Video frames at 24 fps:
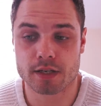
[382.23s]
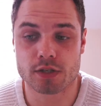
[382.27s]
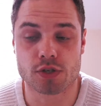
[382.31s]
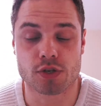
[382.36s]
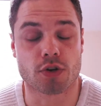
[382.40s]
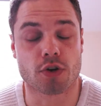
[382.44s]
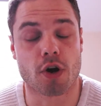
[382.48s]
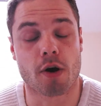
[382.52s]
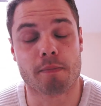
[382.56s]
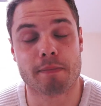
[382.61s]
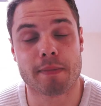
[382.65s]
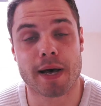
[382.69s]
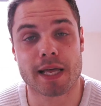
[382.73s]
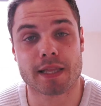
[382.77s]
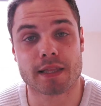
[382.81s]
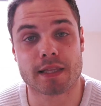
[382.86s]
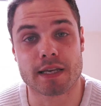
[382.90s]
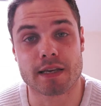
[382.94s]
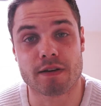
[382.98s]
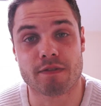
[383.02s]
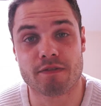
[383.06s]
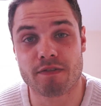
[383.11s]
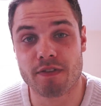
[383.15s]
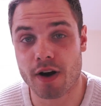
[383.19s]
to combat
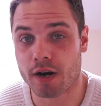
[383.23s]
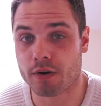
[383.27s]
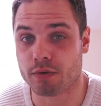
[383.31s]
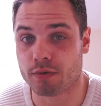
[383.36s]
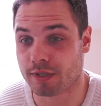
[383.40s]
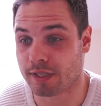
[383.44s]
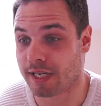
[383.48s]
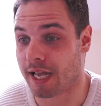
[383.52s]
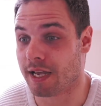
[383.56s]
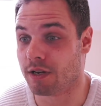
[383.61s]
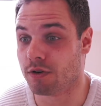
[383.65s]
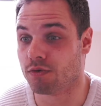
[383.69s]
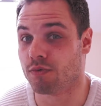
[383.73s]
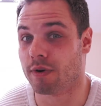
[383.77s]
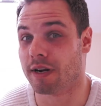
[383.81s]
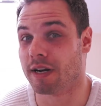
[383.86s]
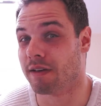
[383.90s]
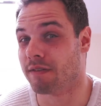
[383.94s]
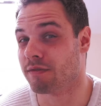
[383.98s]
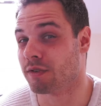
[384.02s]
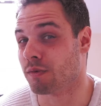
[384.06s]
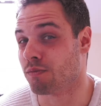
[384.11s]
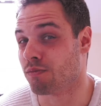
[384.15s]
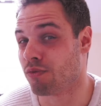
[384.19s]
the final stage
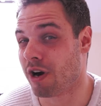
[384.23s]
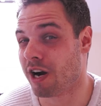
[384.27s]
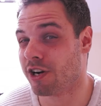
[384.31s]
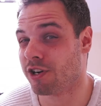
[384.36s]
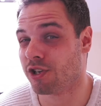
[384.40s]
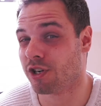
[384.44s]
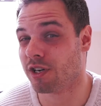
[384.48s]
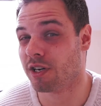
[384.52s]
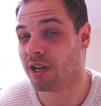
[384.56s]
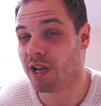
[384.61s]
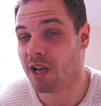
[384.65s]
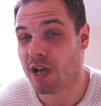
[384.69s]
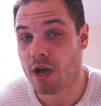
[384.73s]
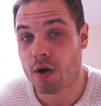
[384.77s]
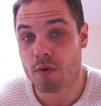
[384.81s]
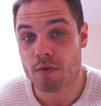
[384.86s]
really of suppression,